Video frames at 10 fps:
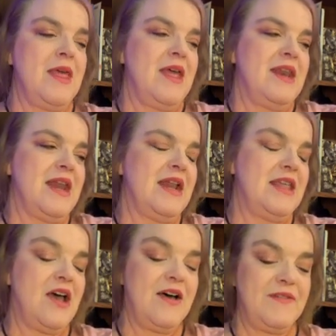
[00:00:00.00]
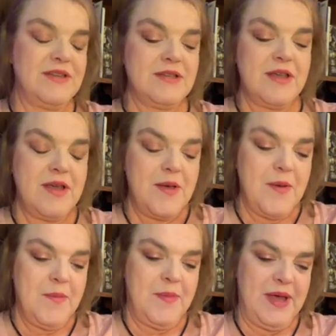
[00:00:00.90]
not in the office.
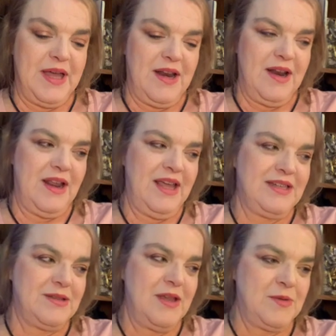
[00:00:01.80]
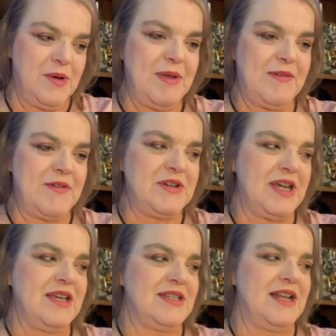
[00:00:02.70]
But it's one of my favorite
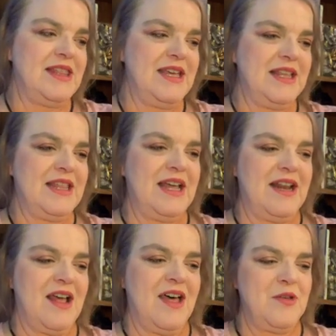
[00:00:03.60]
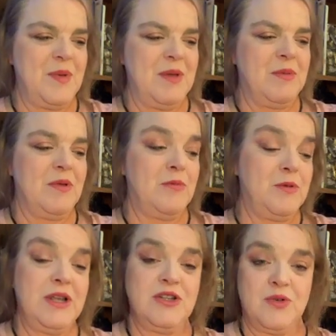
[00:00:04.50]
decks, and I think that other people
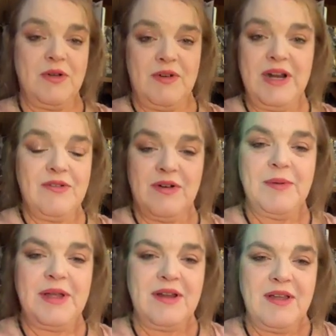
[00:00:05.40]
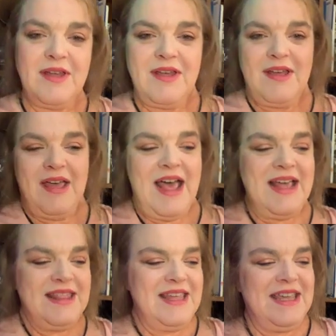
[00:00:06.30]
would enjoy reading from it.
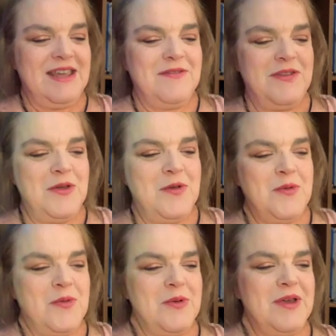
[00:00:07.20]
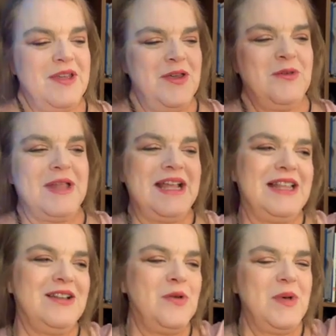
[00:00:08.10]
I think if you like
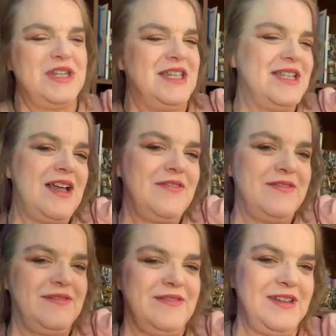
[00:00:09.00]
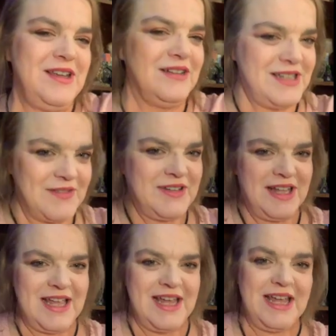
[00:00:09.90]
the little witchy stuff, you'll
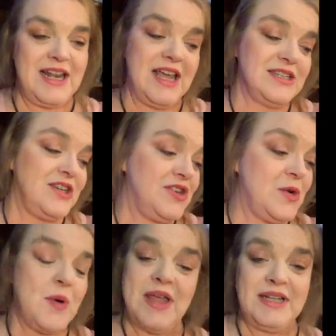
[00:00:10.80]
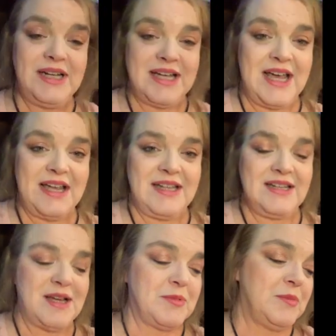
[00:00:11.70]
definitely like it. It's a good quality deck.
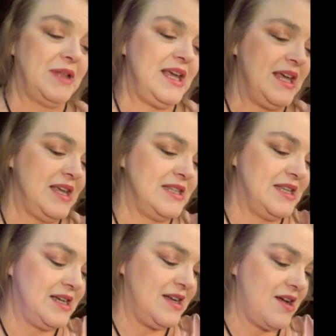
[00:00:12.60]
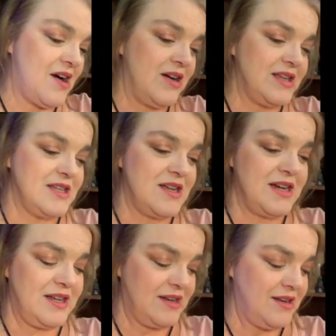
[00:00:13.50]
Deborah Blake is the artist on it.